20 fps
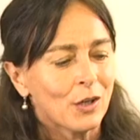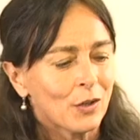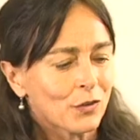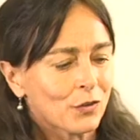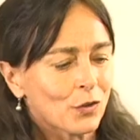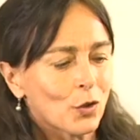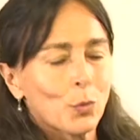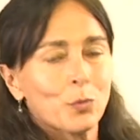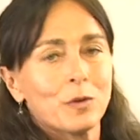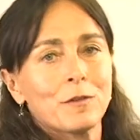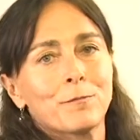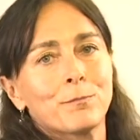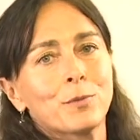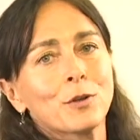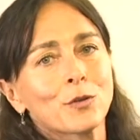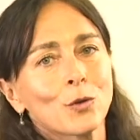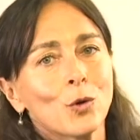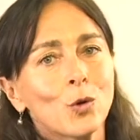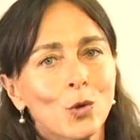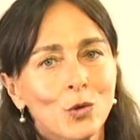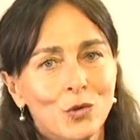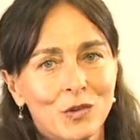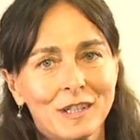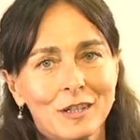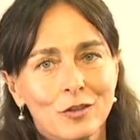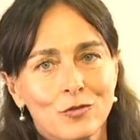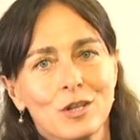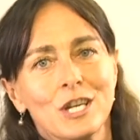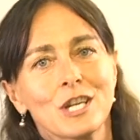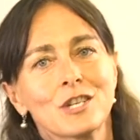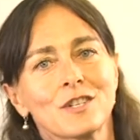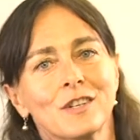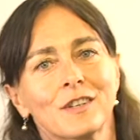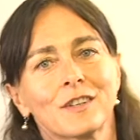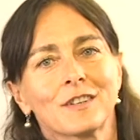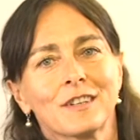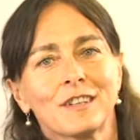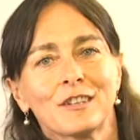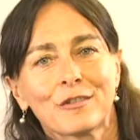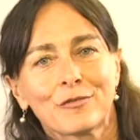So we've put all the
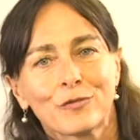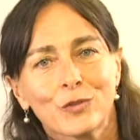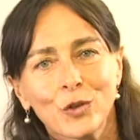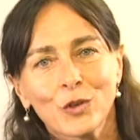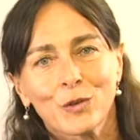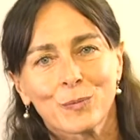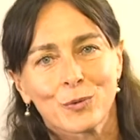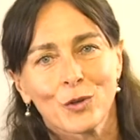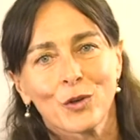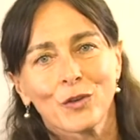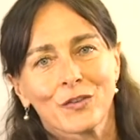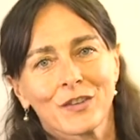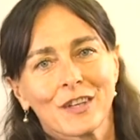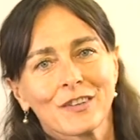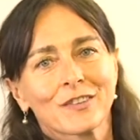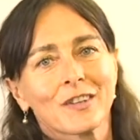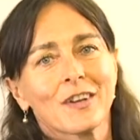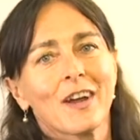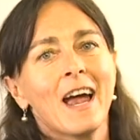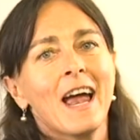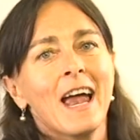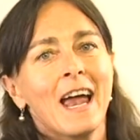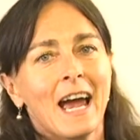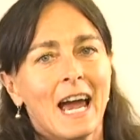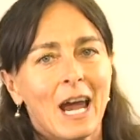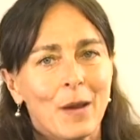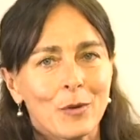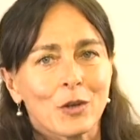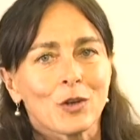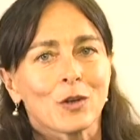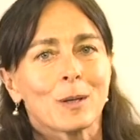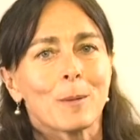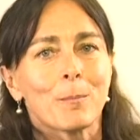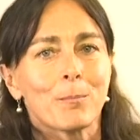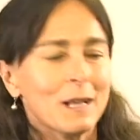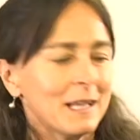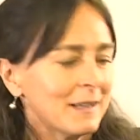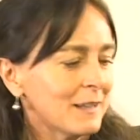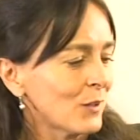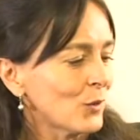ingredients in the food processor, and we're going to
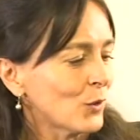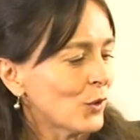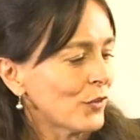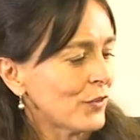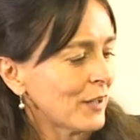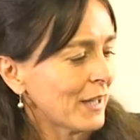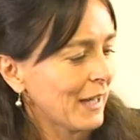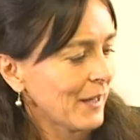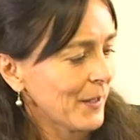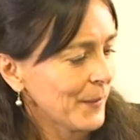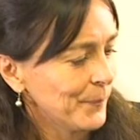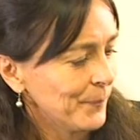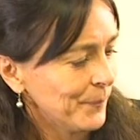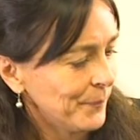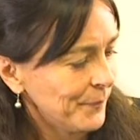blend it all together.